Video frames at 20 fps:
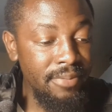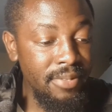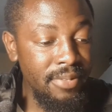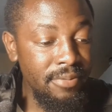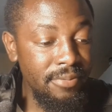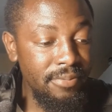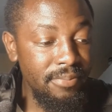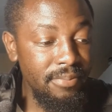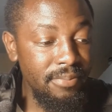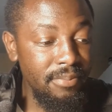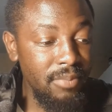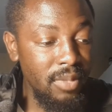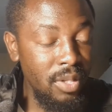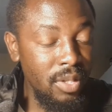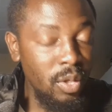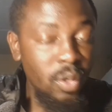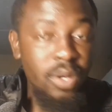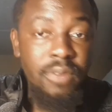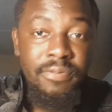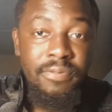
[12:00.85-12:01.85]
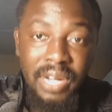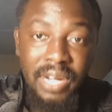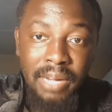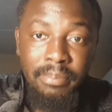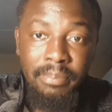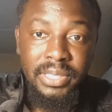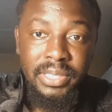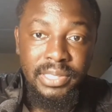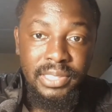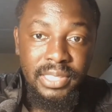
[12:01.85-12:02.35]
if a lot of
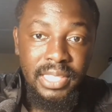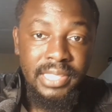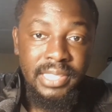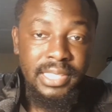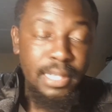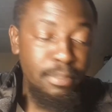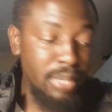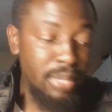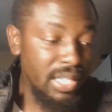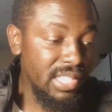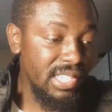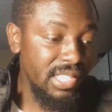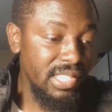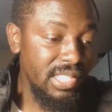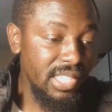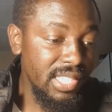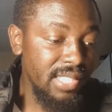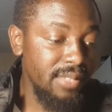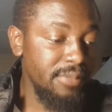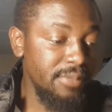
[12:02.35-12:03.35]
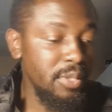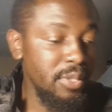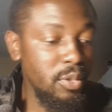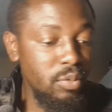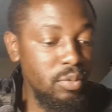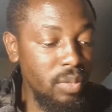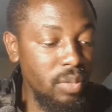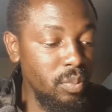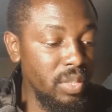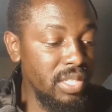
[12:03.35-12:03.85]
farmers, as I mentioned, just the
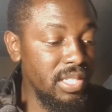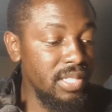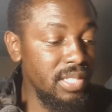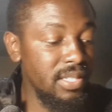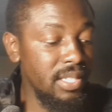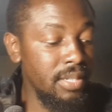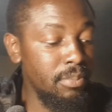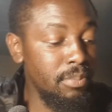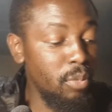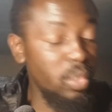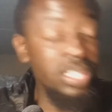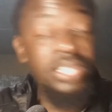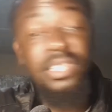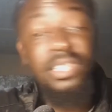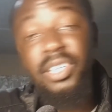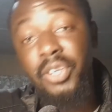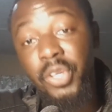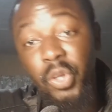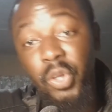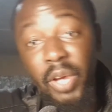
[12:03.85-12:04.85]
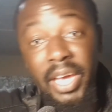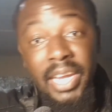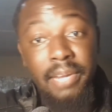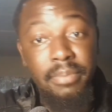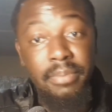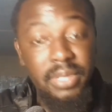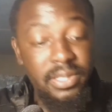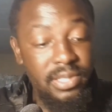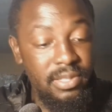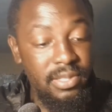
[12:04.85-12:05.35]
first one, which is monitoring your
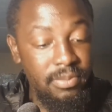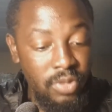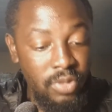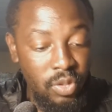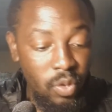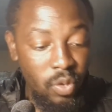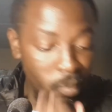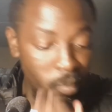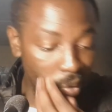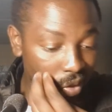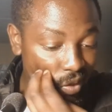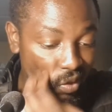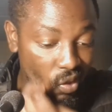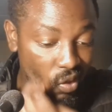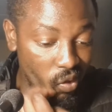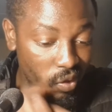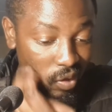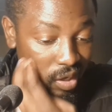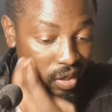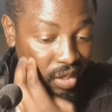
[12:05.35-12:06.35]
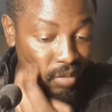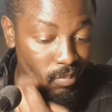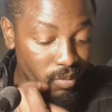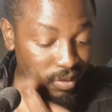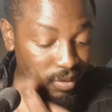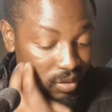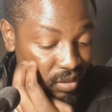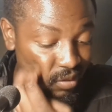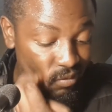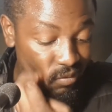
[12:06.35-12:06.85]
animals. Monitoring your
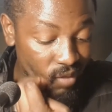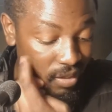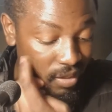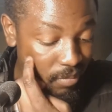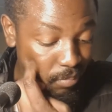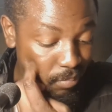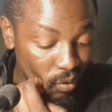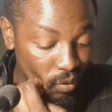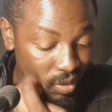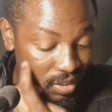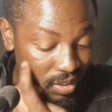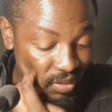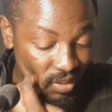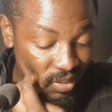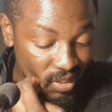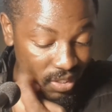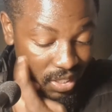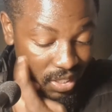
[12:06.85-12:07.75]
animals is very important.